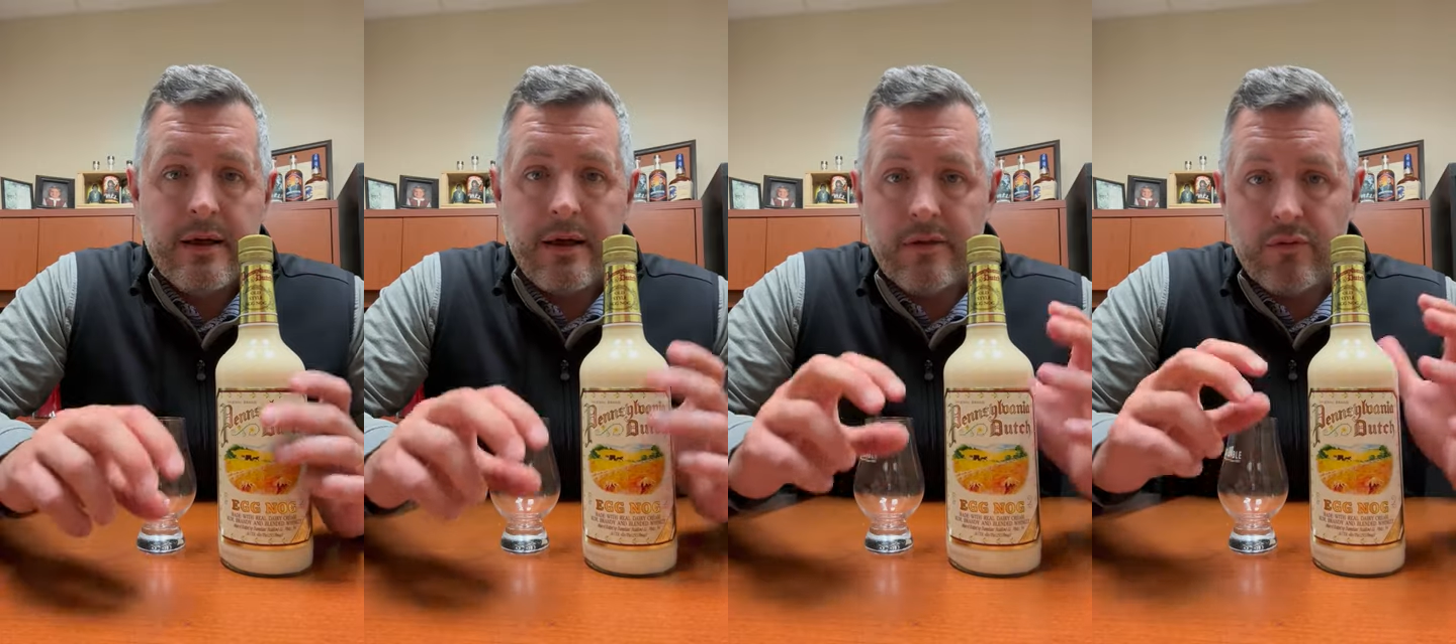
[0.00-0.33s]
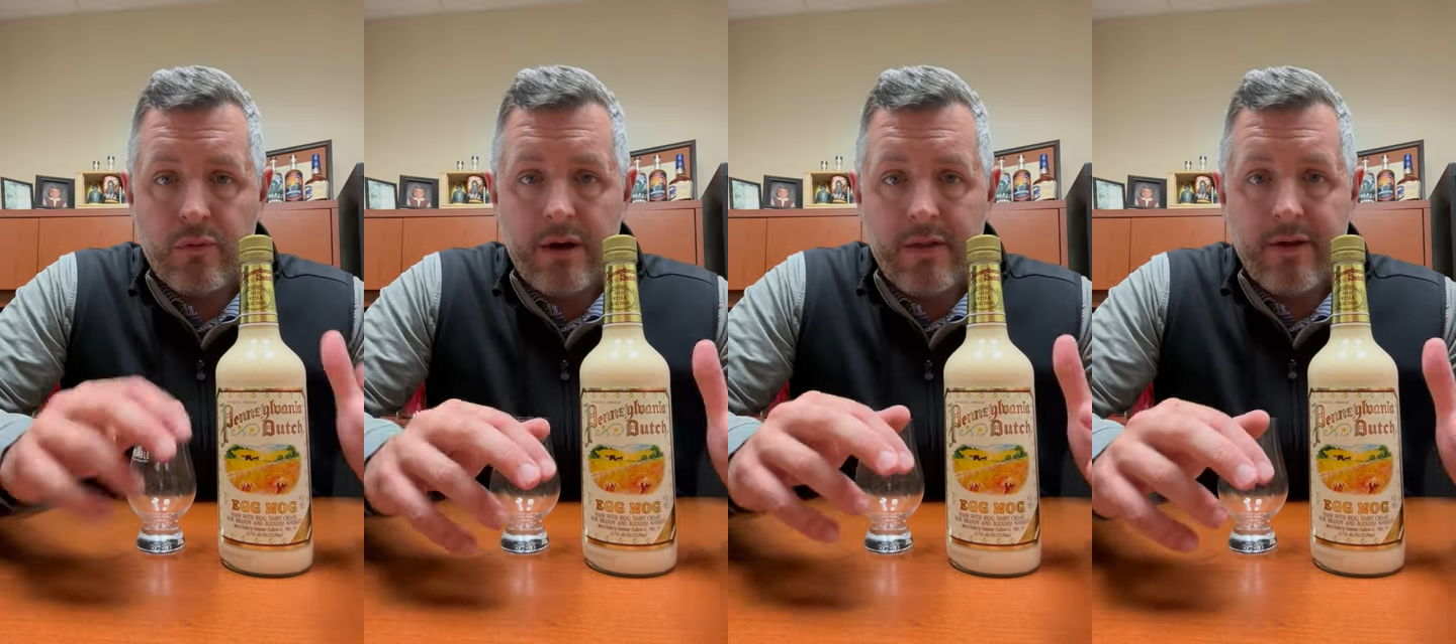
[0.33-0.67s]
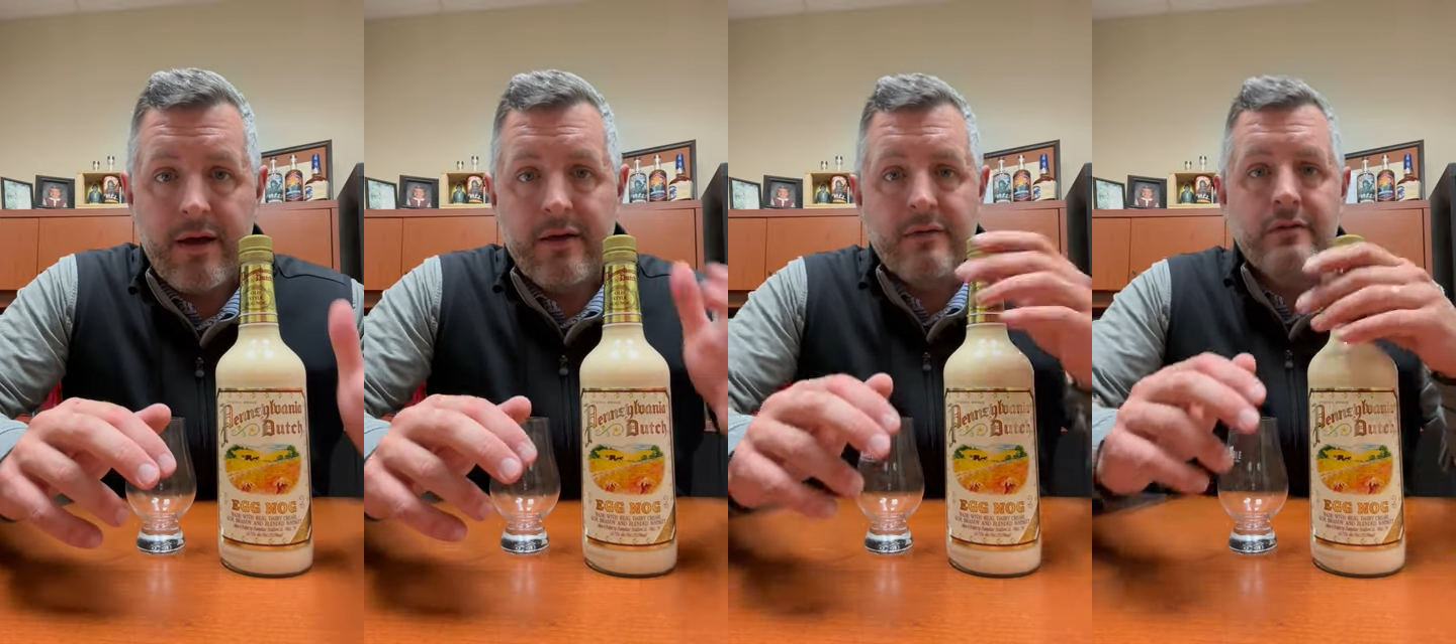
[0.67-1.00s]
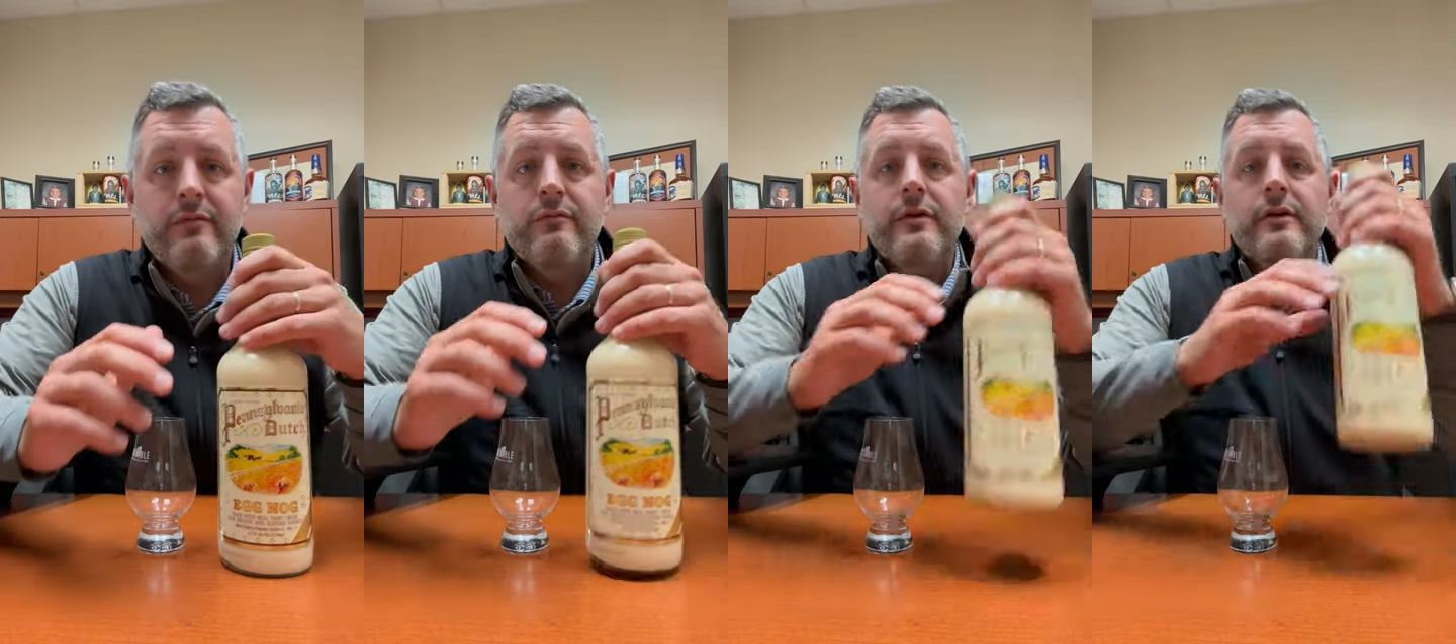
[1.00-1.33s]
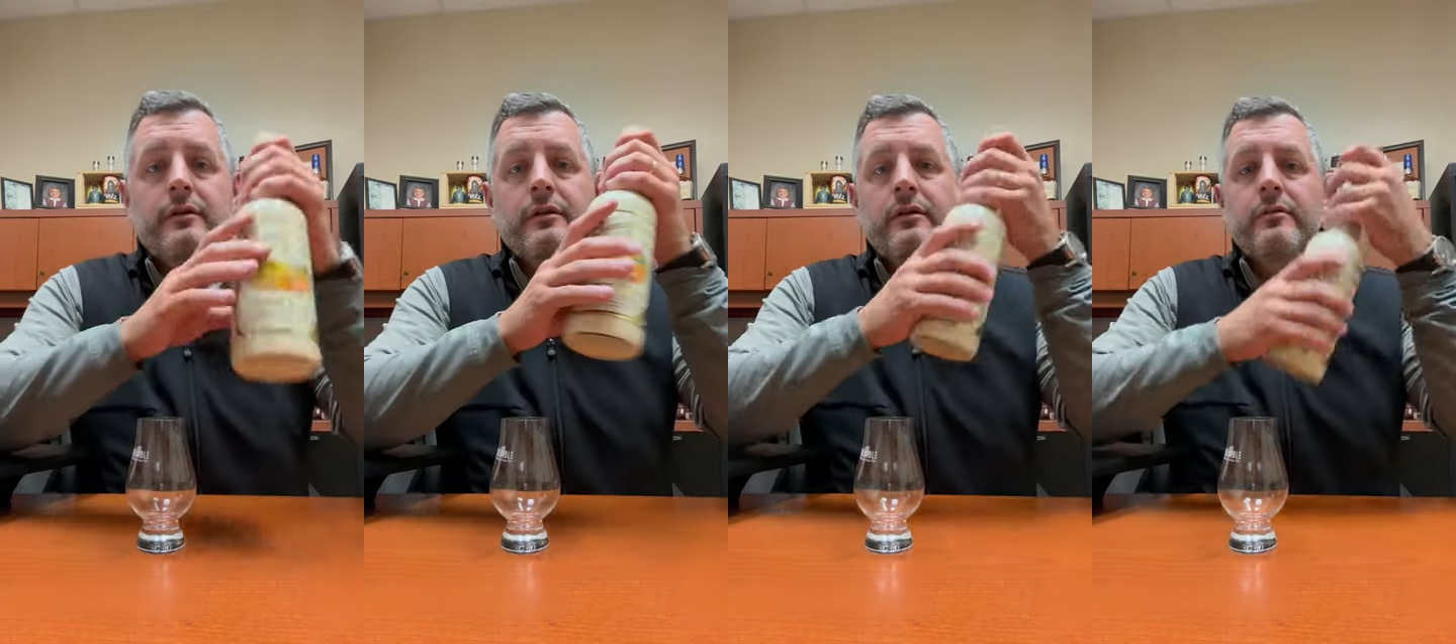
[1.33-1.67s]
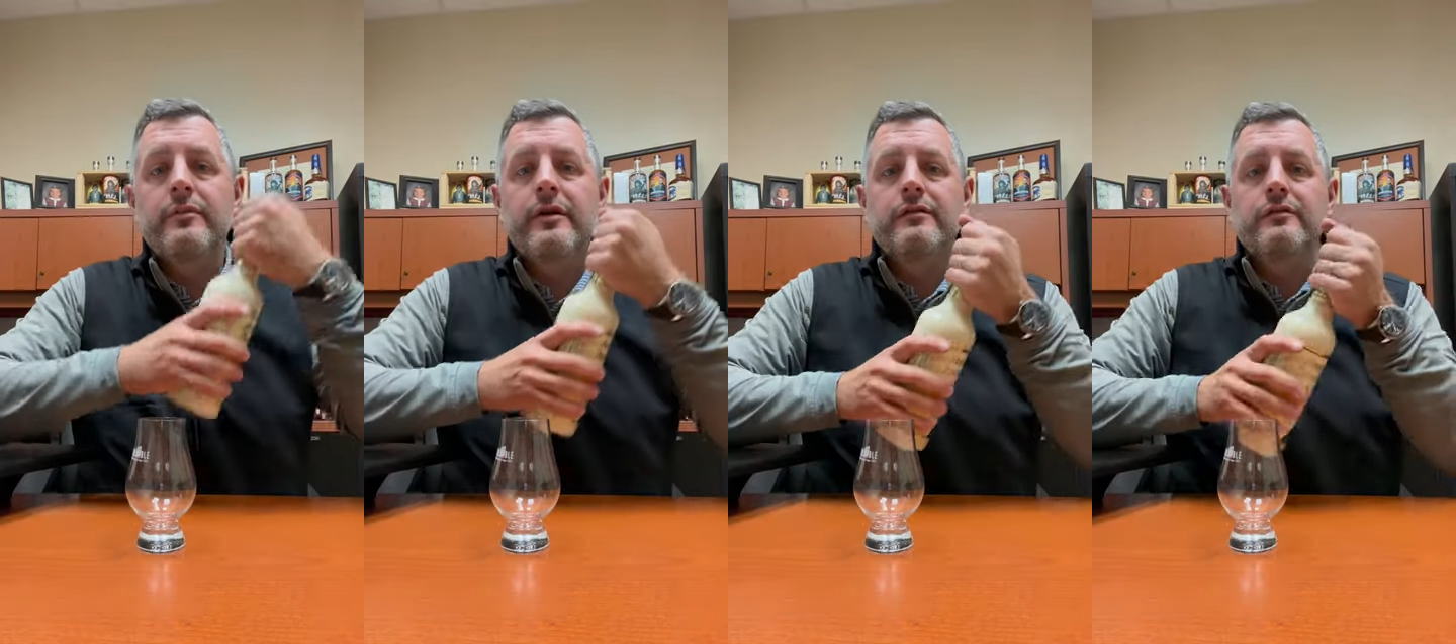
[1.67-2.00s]
as well as real
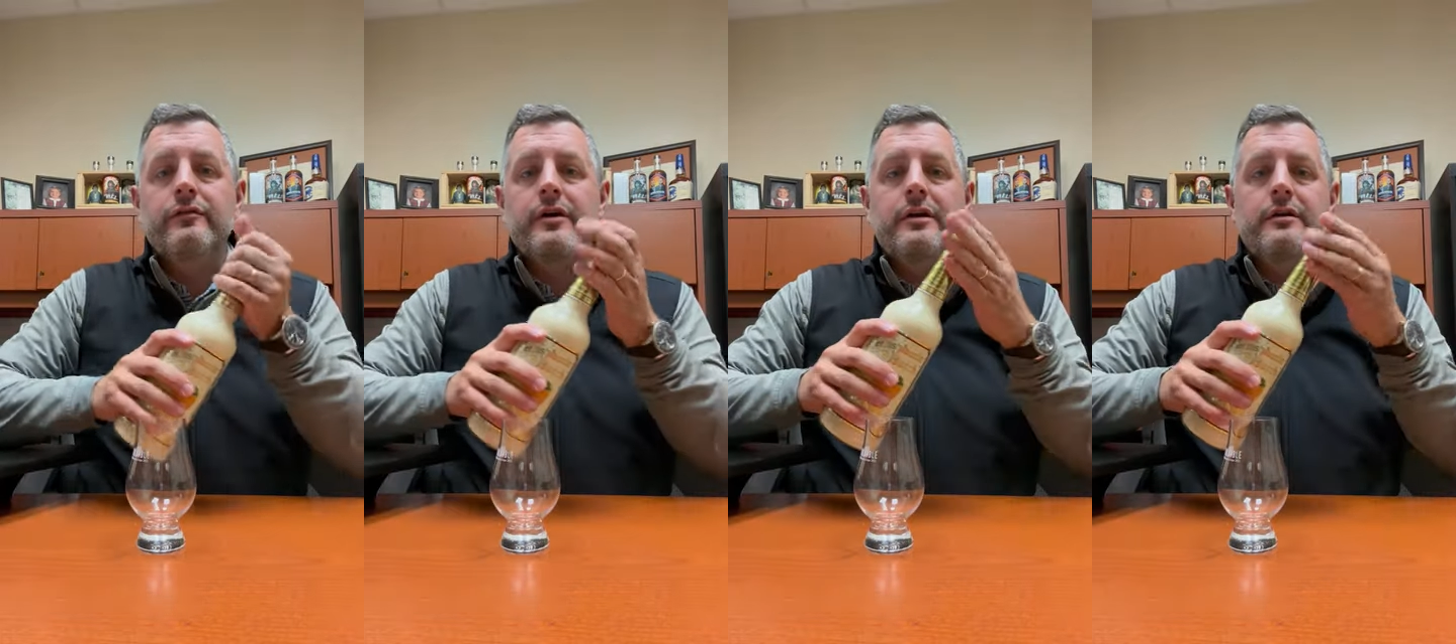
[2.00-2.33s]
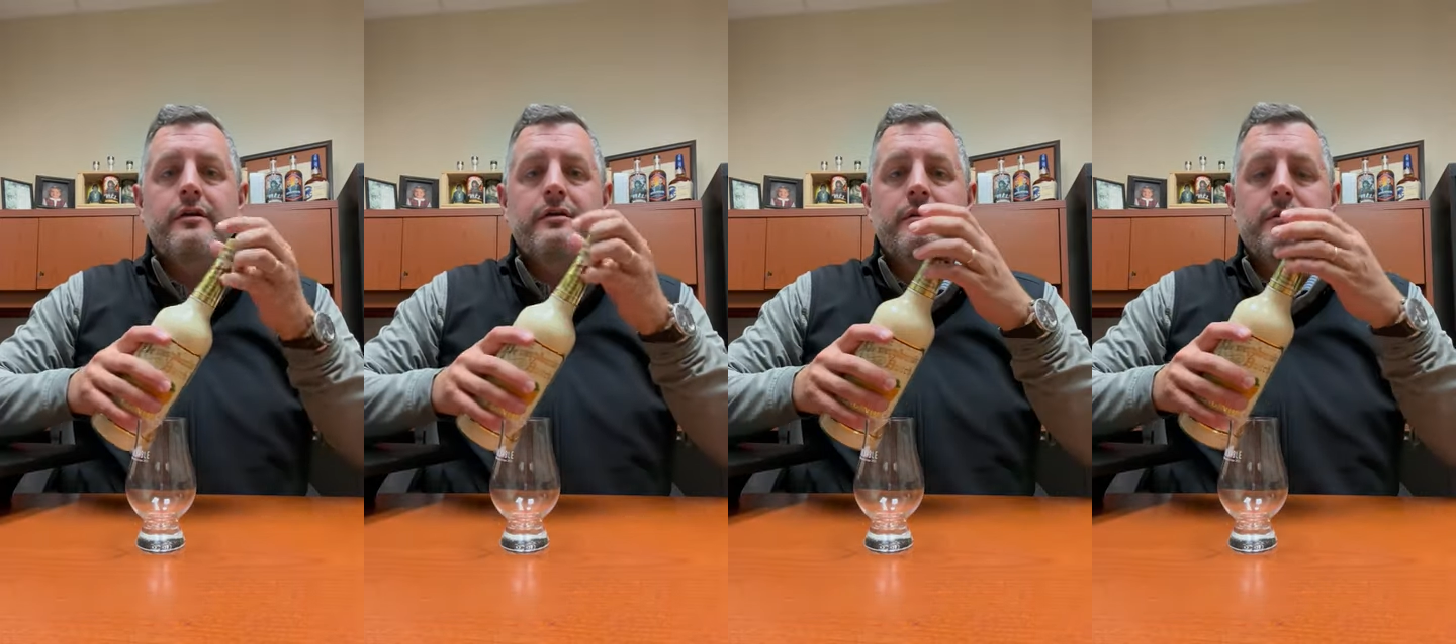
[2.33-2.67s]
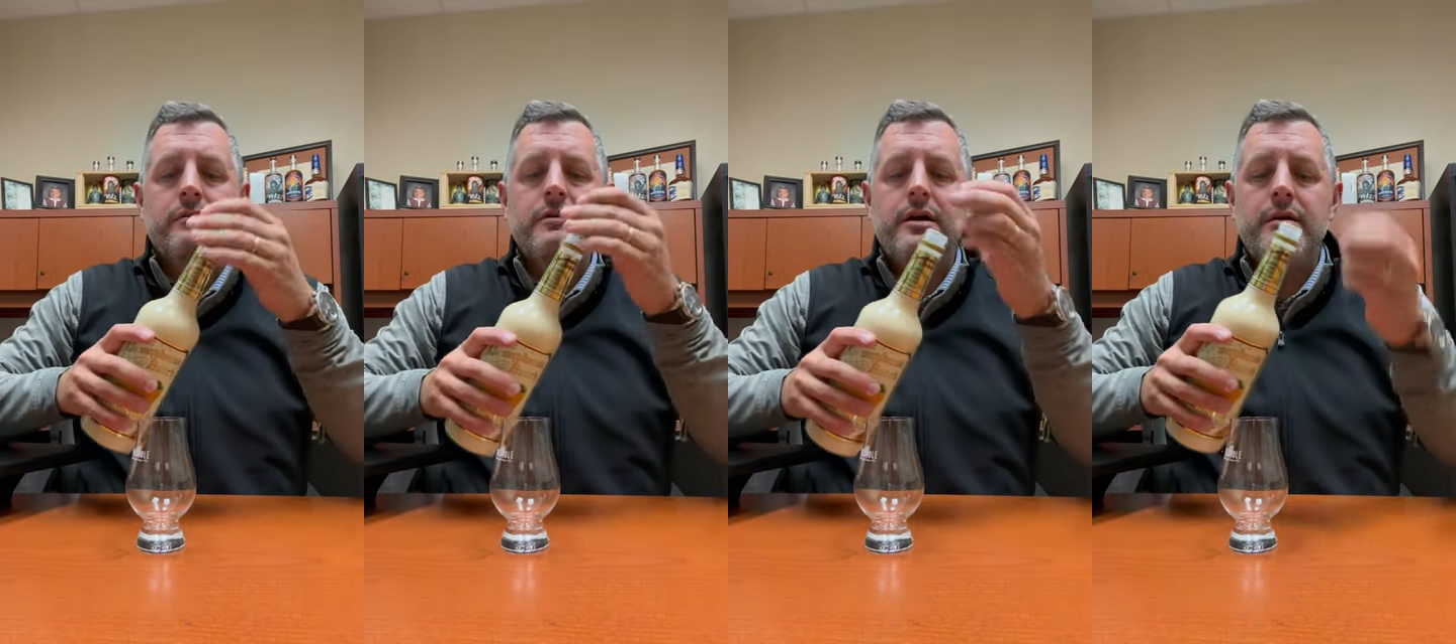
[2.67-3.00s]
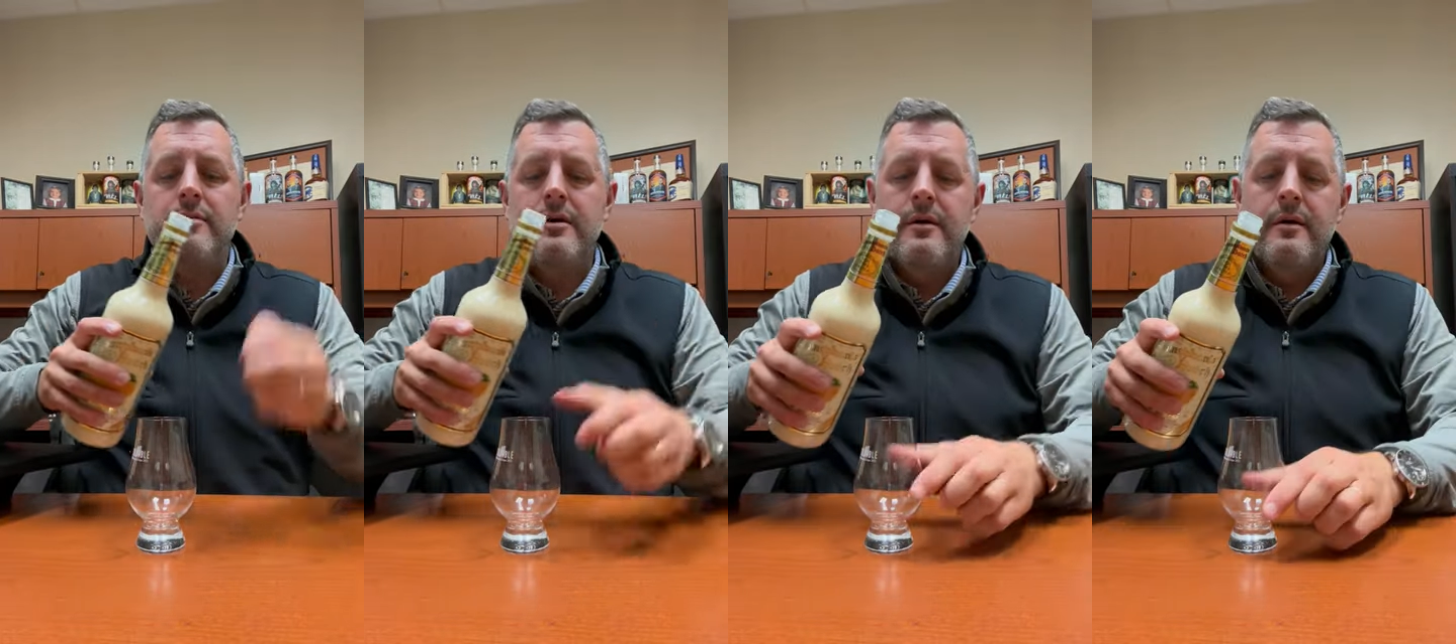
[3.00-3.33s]
Pennsylvania cream.